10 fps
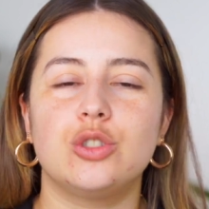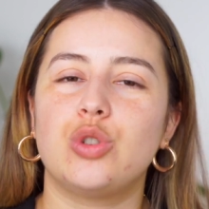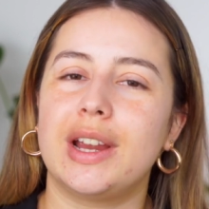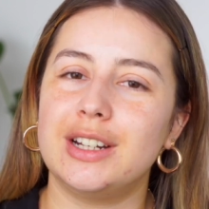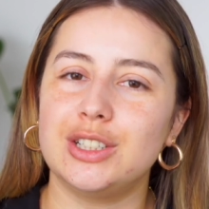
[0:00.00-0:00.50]

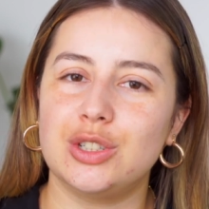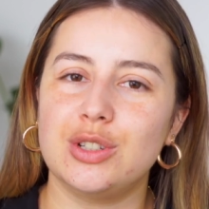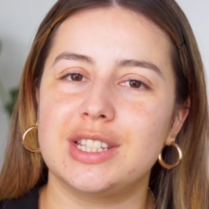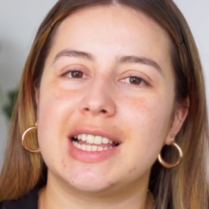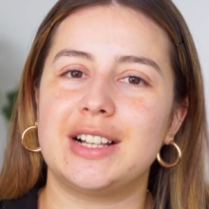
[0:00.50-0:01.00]
Try not to
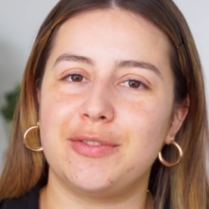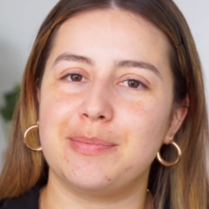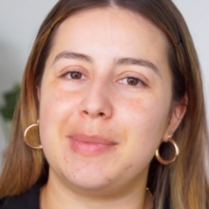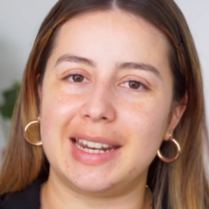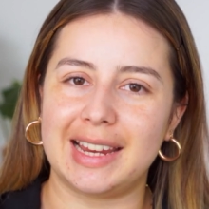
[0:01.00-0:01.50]

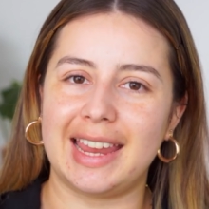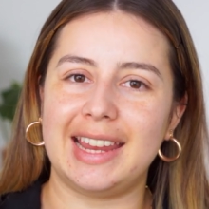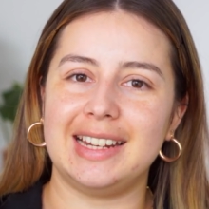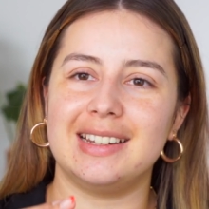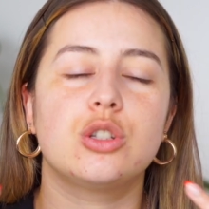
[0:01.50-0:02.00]

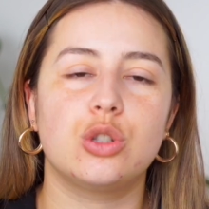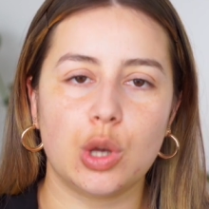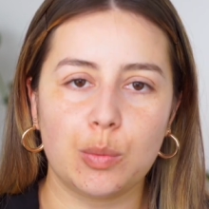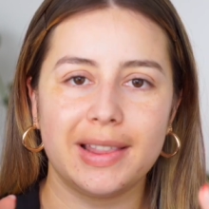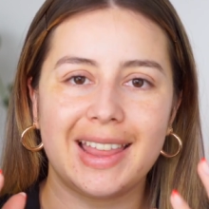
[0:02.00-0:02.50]
self-medicate
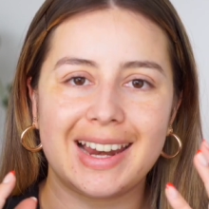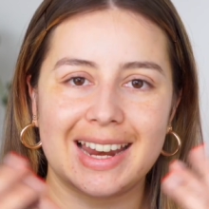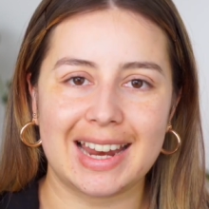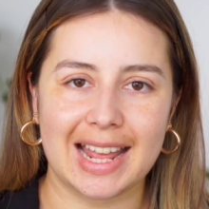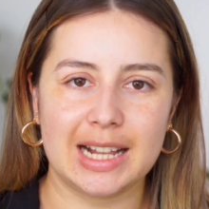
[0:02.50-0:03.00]
someone that
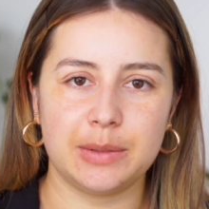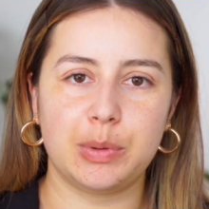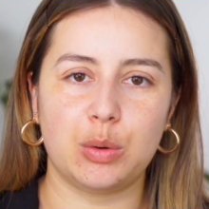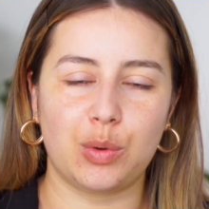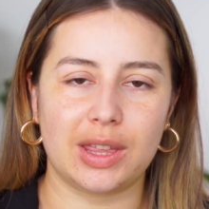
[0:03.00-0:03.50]
can help
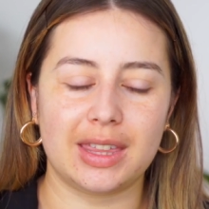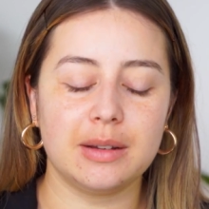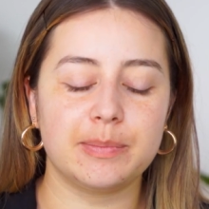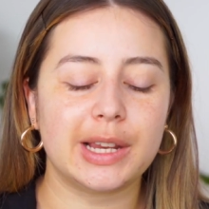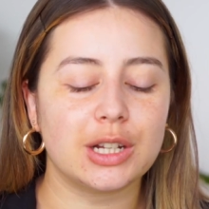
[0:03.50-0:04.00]
you with
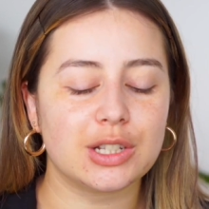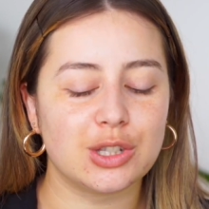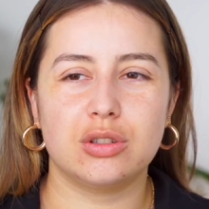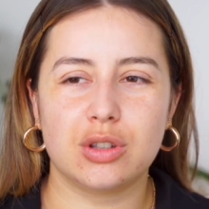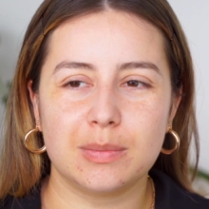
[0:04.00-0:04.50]
it
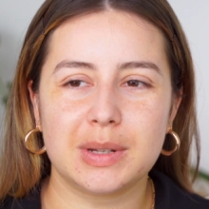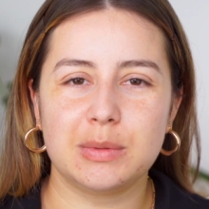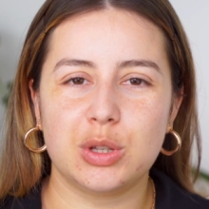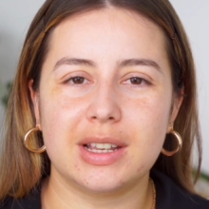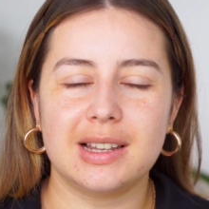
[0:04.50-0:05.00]
because
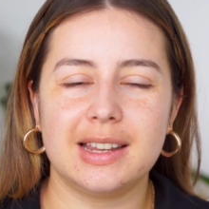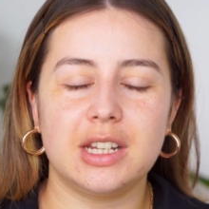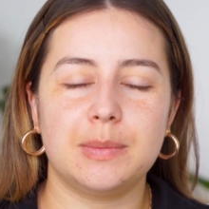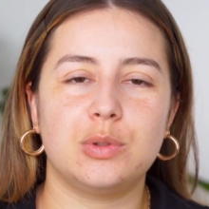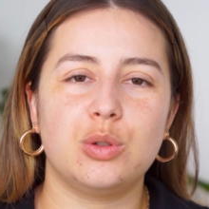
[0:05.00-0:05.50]
sometimes you can end
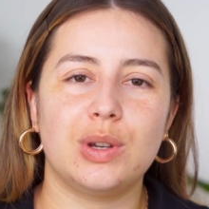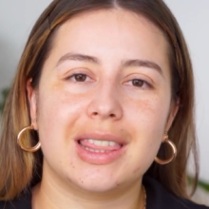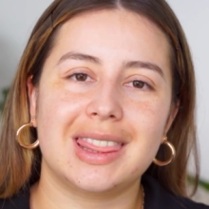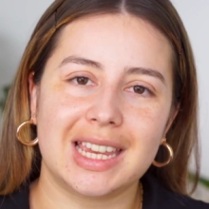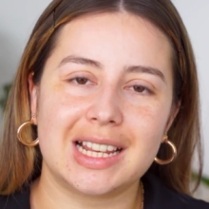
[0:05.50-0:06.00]
up doing
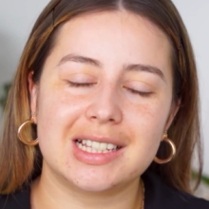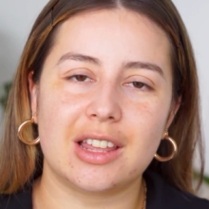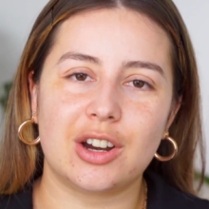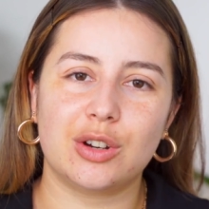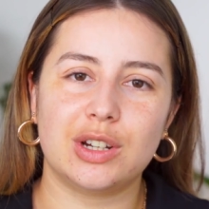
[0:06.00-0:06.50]
things
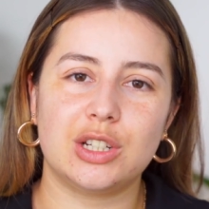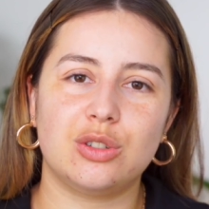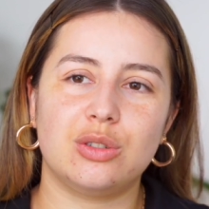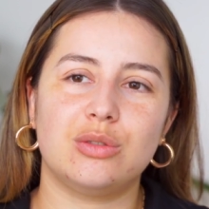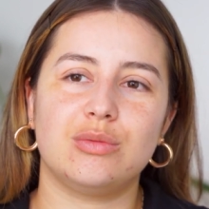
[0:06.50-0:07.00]
that are going
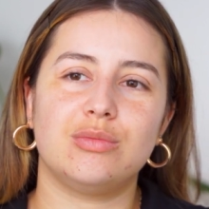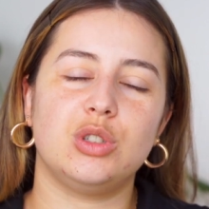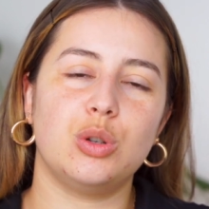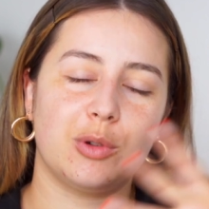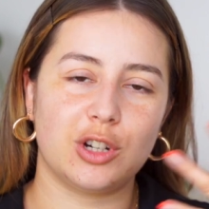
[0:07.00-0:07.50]
to
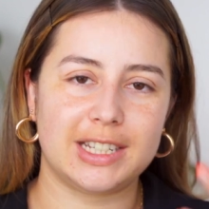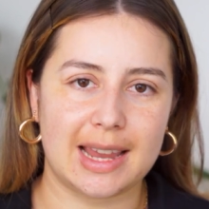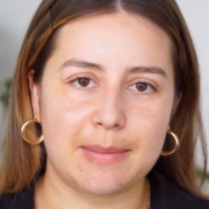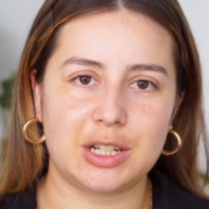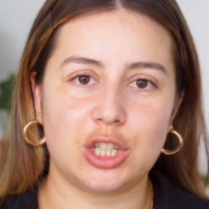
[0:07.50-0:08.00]
do more
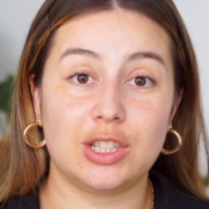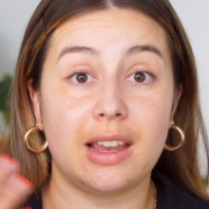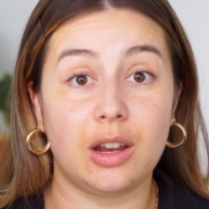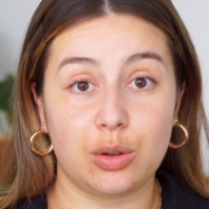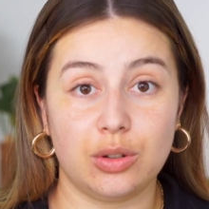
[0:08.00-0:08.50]
damage
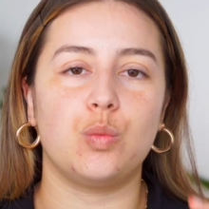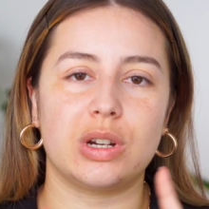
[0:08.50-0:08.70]
than good.